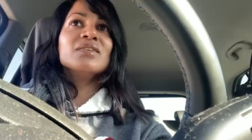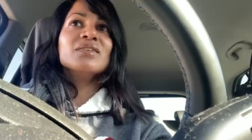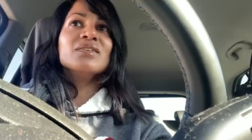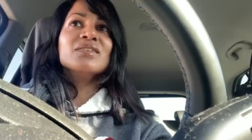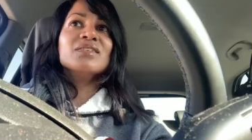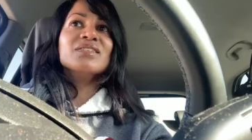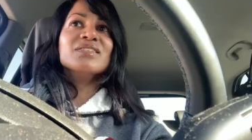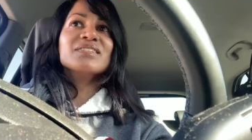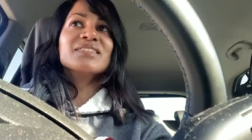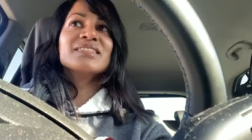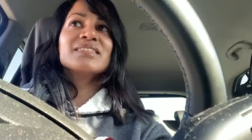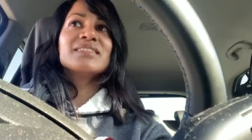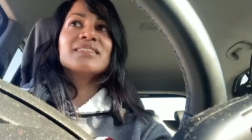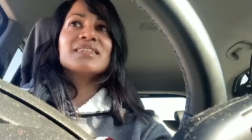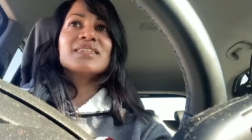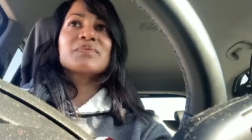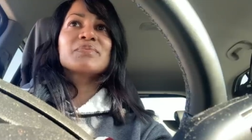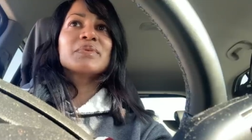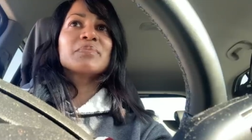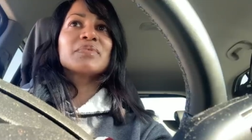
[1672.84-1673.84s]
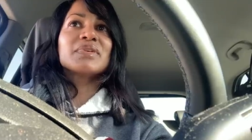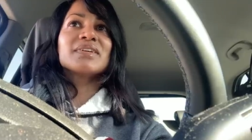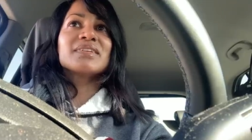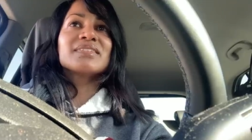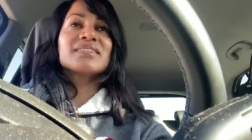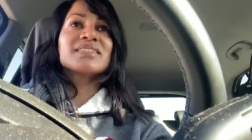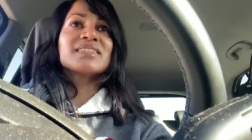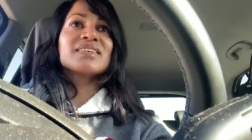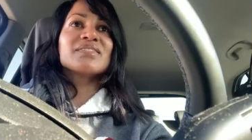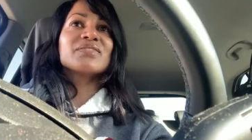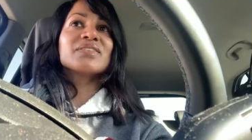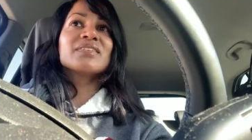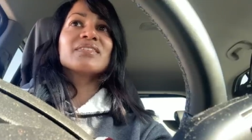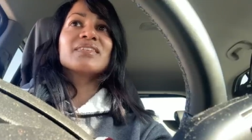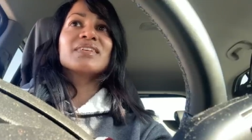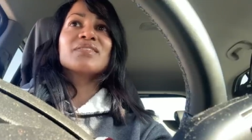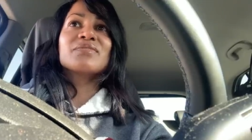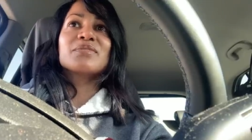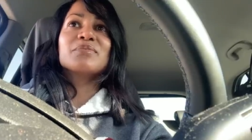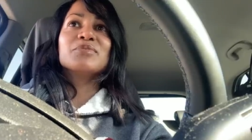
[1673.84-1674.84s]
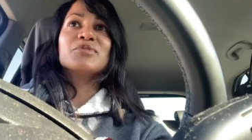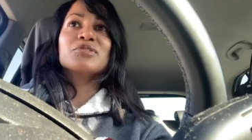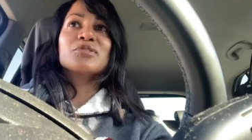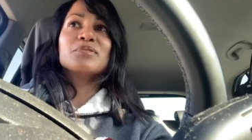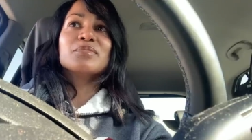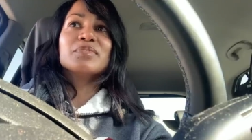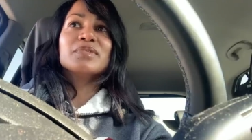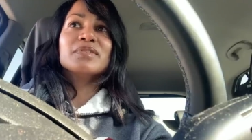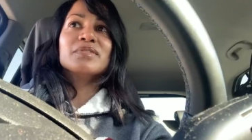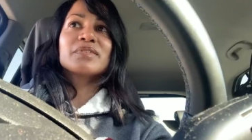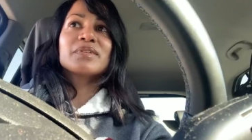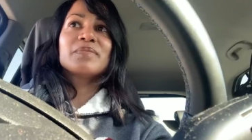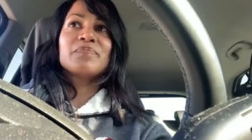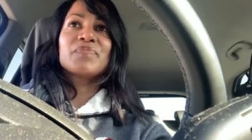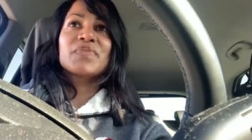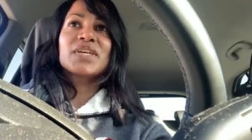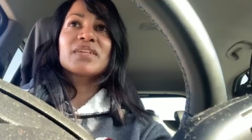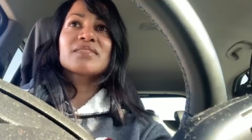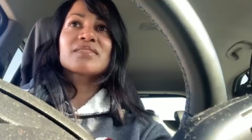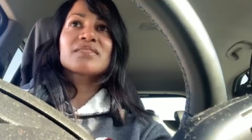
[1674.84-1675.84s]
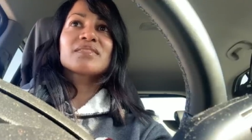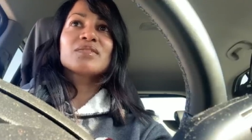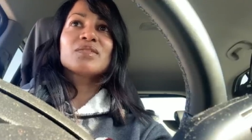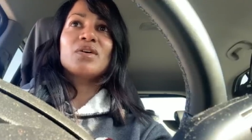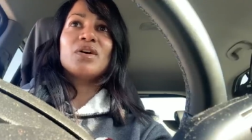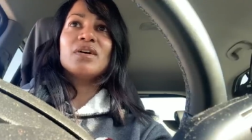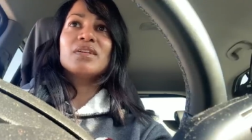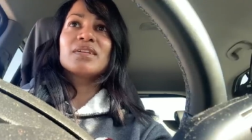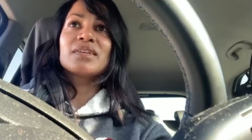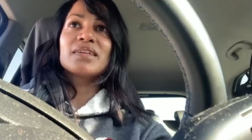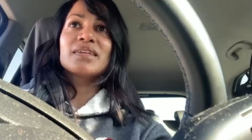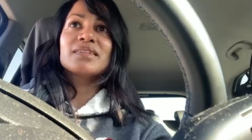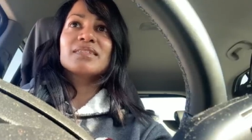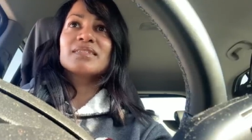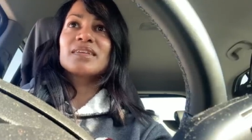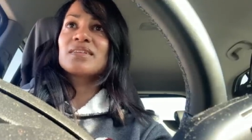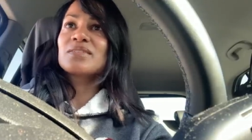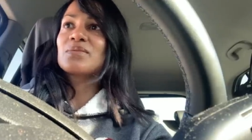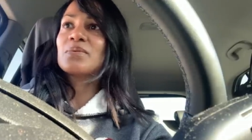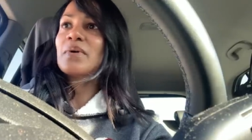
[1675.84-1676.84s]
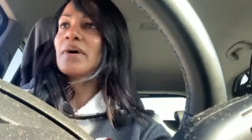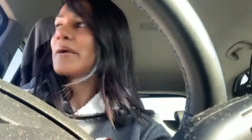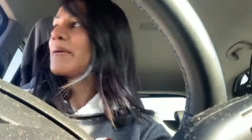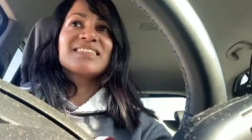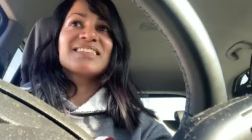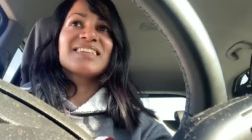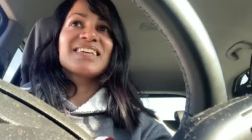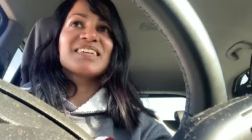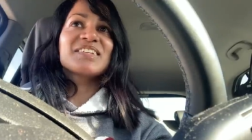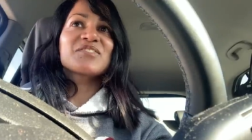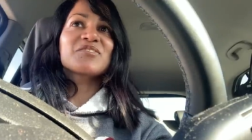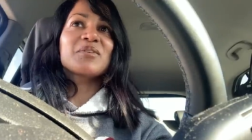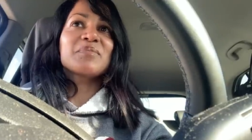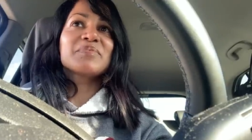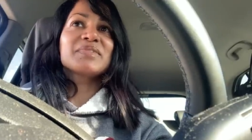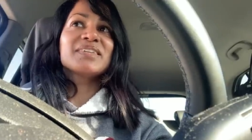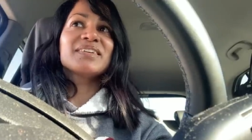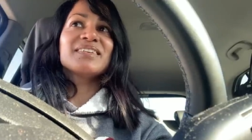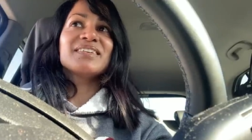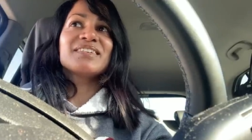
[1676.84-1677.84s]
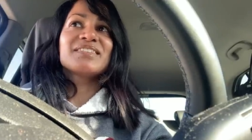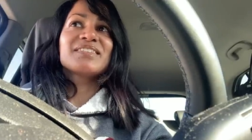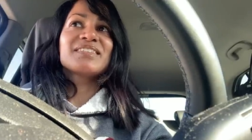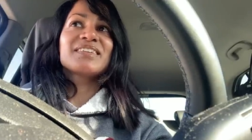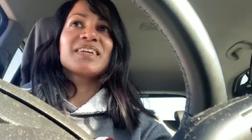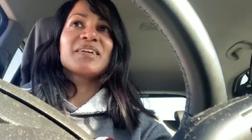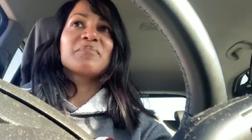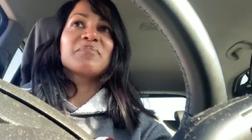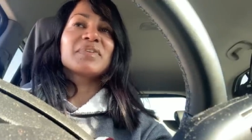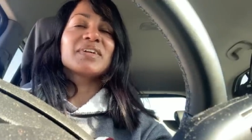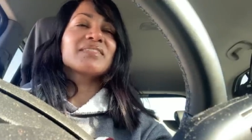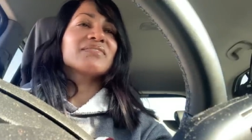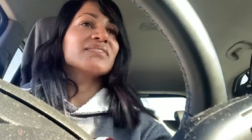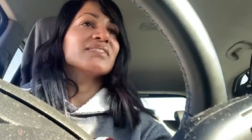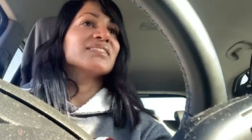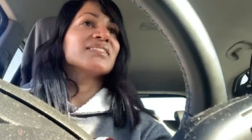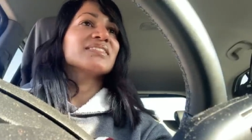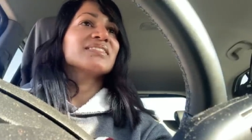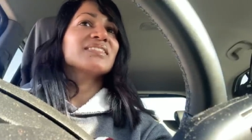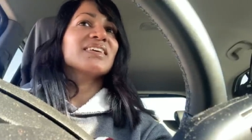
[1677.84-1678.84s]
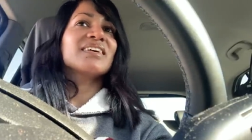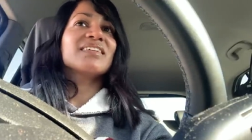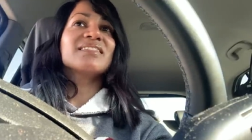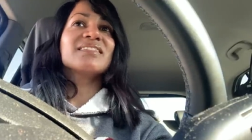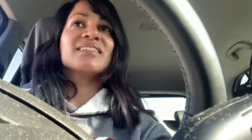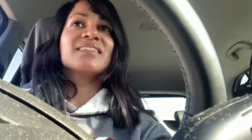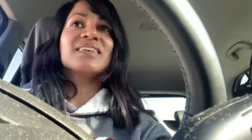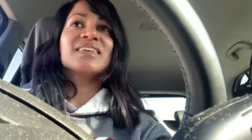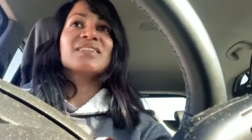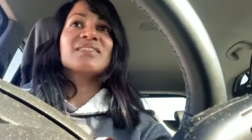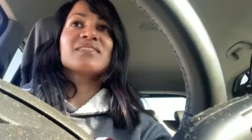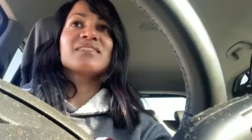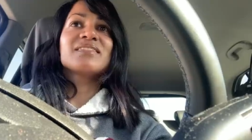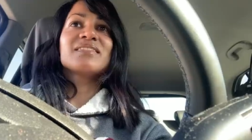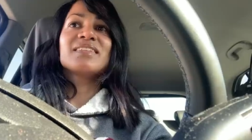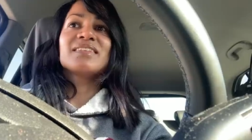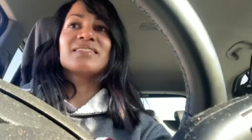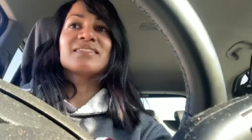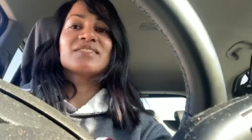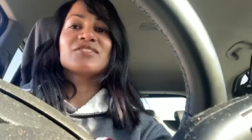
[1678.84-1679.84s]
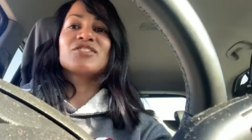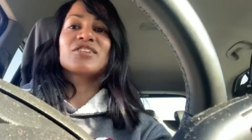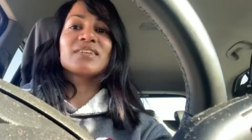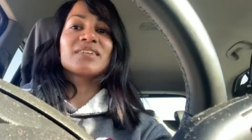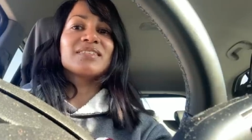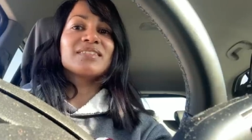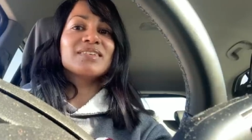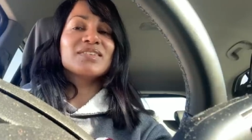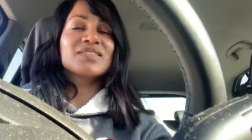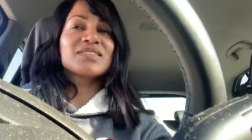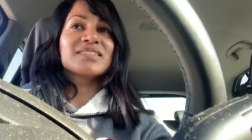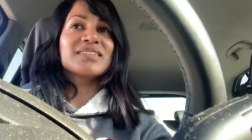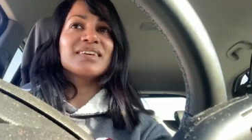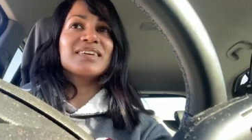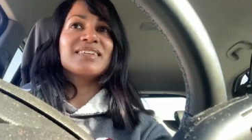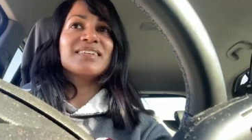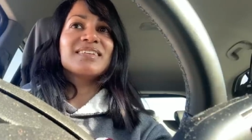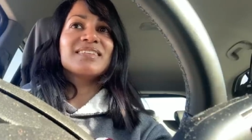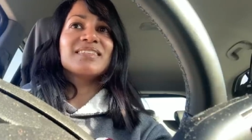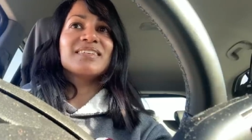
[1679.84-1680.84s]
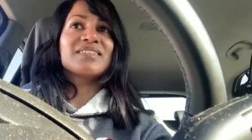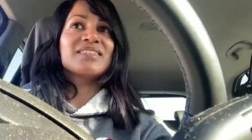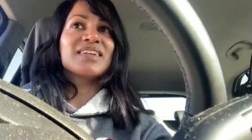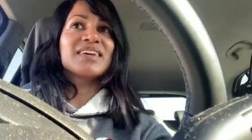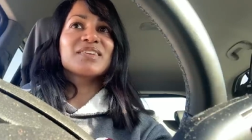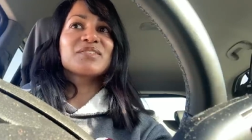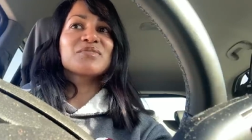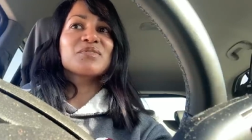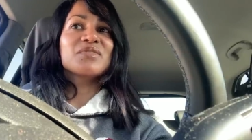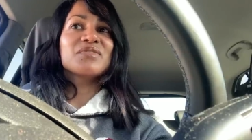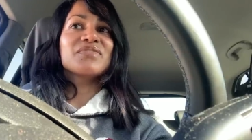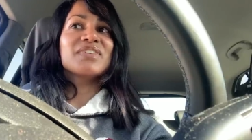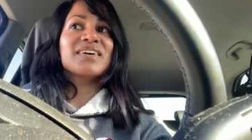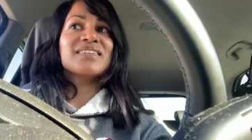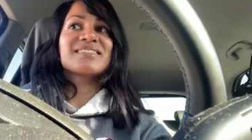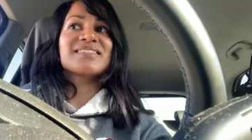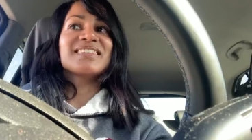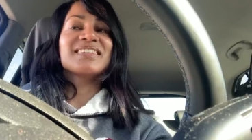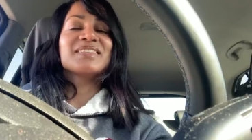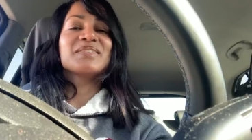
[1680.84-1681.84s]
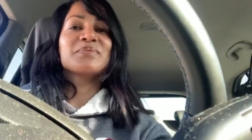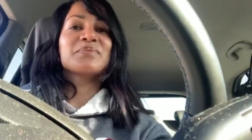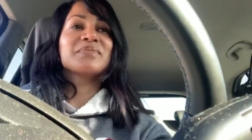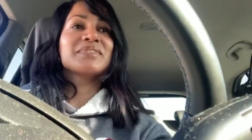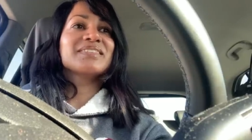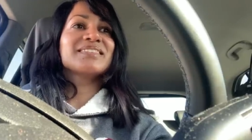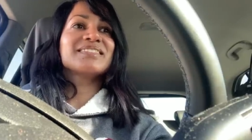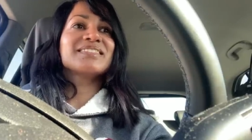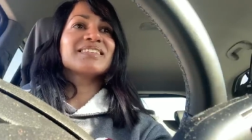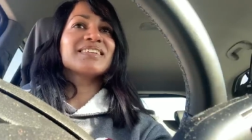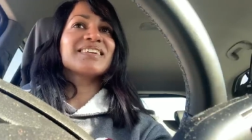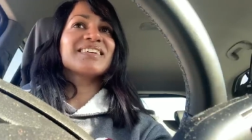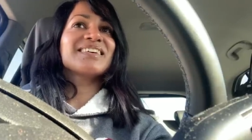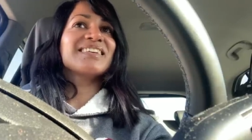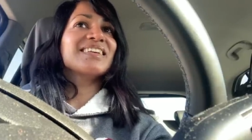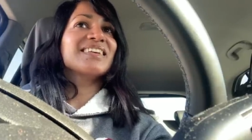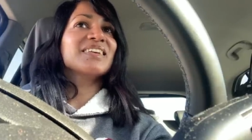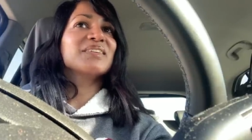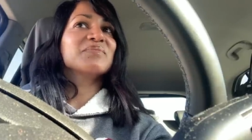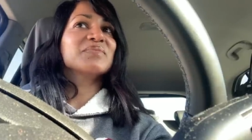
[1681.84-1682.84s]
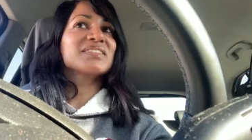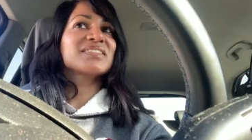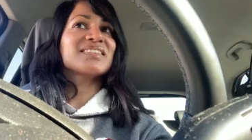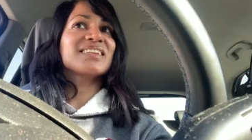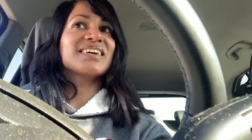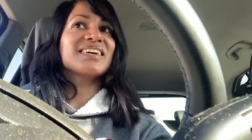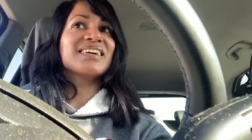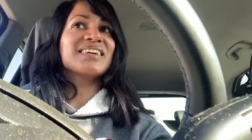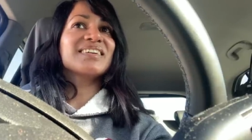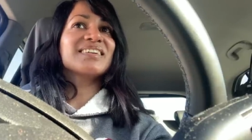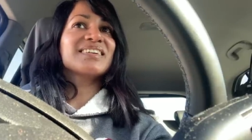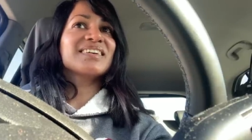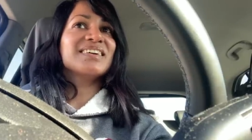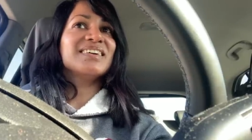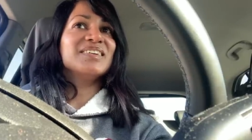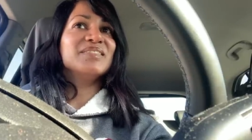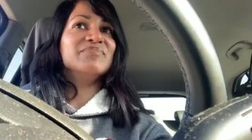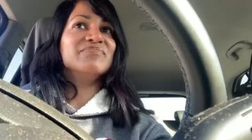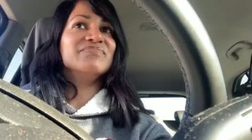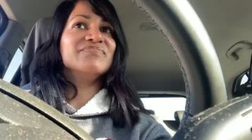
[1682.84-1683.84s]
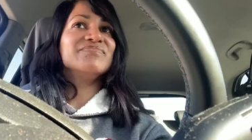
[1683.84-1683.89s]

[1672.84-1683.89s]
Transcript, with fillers: Oh, these people are definitely from Joburg. It's still holidays, that's why. They stopped here to get breakfast and they, there's a chicken outside and they're like so fascinated with the chicken and I'm just like, um,